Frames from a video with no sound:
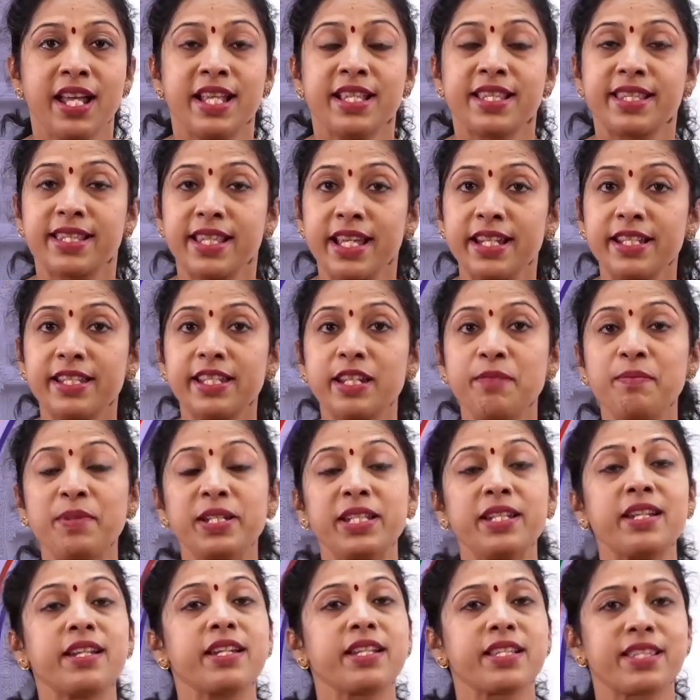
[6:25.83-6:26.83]

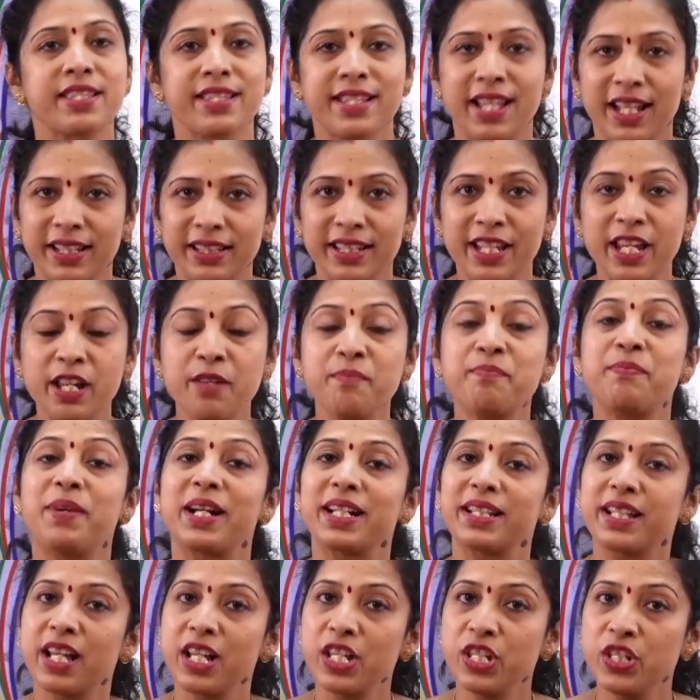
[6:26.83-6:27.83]
Centimeter is nothing
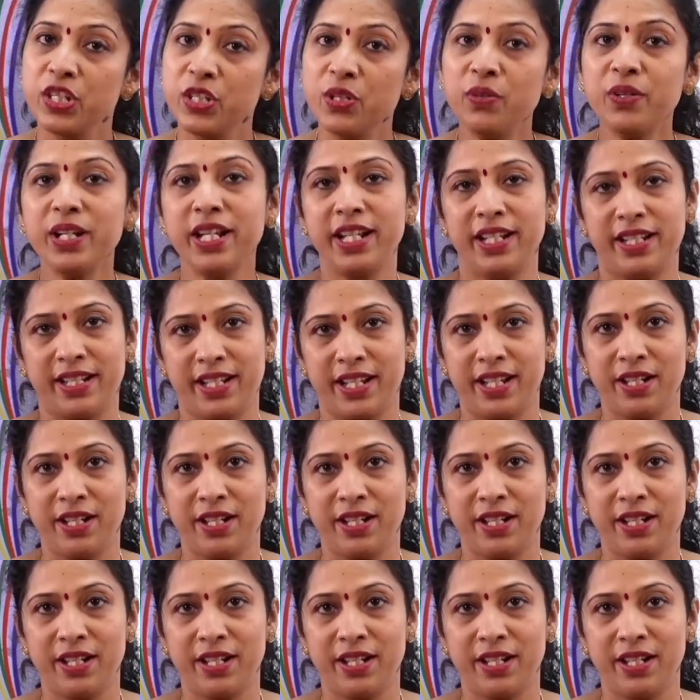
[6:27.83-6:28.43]
but the unit